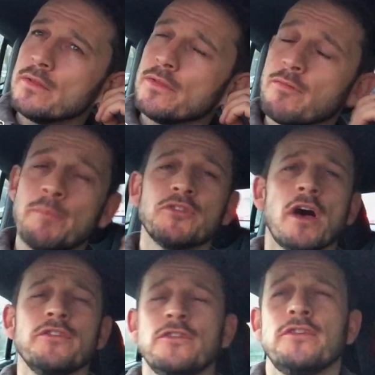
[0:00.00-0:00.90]
the rim
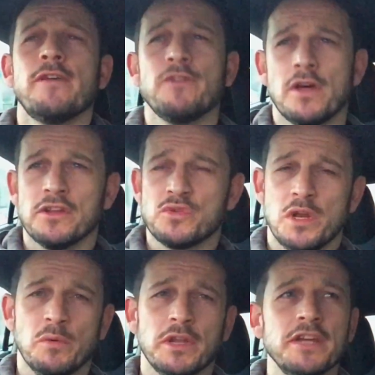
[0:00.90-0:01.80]
sizes are different on the
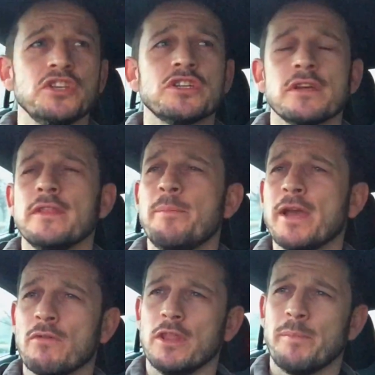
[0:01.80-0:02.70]
21 inch. They're
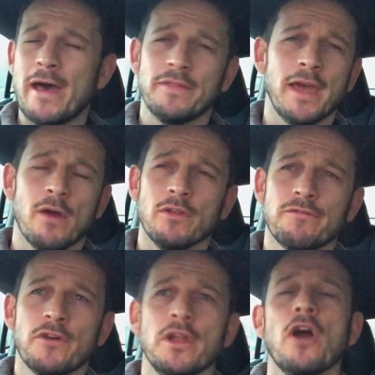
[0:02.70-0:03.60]
bigger on the back than they are on the
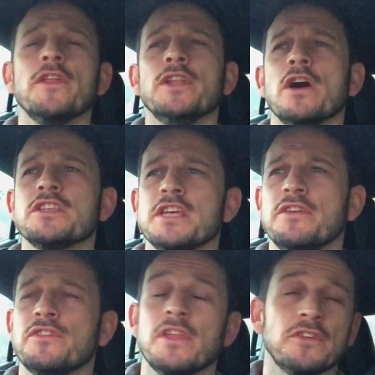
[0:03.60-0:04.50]
front. On the
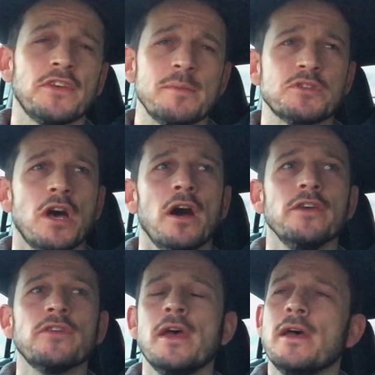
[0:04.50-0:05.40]
19s they're the same size.